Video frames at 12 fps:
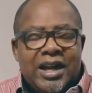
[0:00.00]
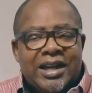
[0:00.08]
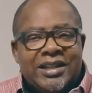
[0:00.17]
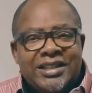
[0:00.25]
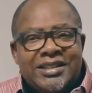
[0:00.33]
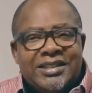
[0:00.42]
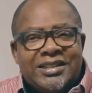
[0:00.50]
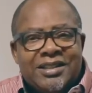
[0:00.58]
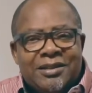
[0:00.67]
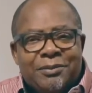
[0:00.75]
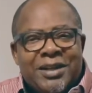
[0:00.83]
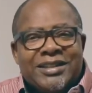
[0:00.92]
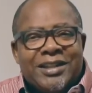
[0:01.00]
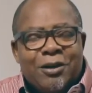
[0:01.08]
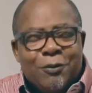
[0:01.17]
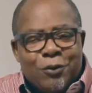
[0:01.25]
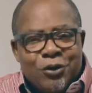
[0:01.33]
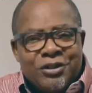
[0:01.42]
And this is a matter
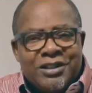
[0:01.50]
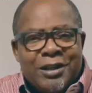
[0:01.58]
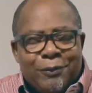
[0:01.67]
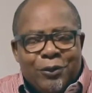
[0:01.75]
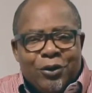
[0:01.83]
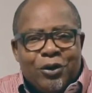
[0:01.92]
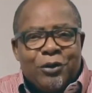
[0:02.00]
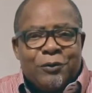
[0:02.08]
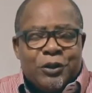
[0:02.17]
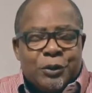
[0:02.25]
of concern for all of